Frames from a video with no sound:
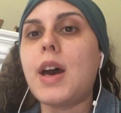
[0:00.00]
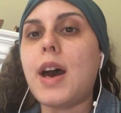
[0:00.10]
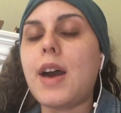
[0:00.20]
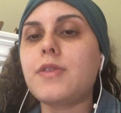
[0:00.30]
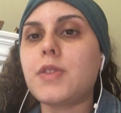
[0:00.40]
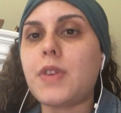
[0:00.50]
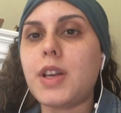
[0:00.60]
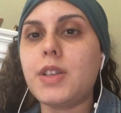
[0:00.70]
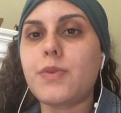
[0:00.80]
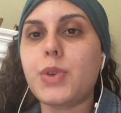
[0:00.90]
I have to
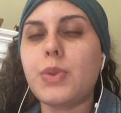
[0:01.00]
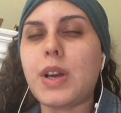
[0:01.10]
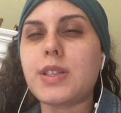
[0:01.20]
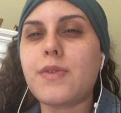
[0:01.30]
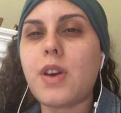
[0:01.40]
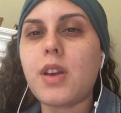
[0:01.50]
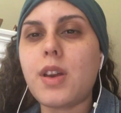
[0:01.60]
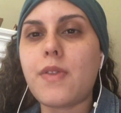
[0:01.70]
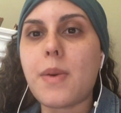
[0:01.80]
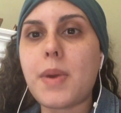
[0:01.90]
find it for you guys.
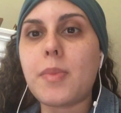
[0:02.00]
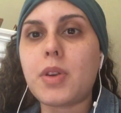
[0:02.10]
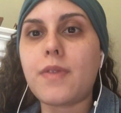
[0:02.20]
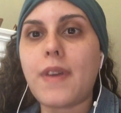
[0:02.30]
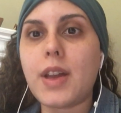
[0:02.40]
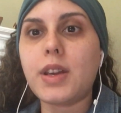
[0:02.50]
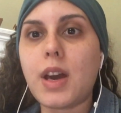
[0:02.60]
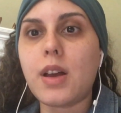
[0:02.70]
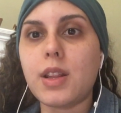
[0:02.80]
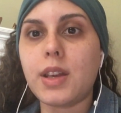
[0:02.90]
If I'm able to find it,
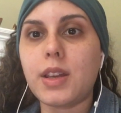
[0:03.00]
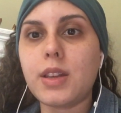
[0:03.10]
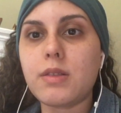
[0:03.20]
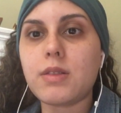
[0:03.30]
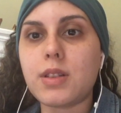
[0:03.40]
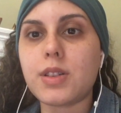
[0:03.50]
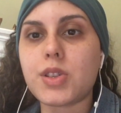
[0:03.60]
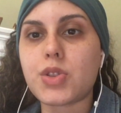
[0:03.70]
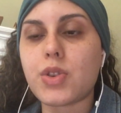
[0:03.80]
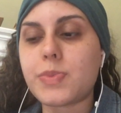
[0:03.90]
I'll link it in the
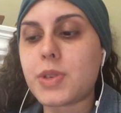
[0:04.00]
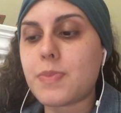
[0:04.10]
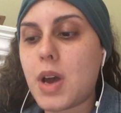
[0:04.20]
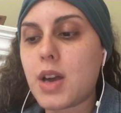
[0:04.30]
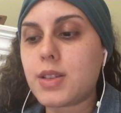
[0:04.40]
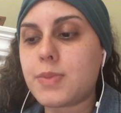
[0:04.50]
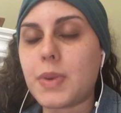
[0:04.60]
description box.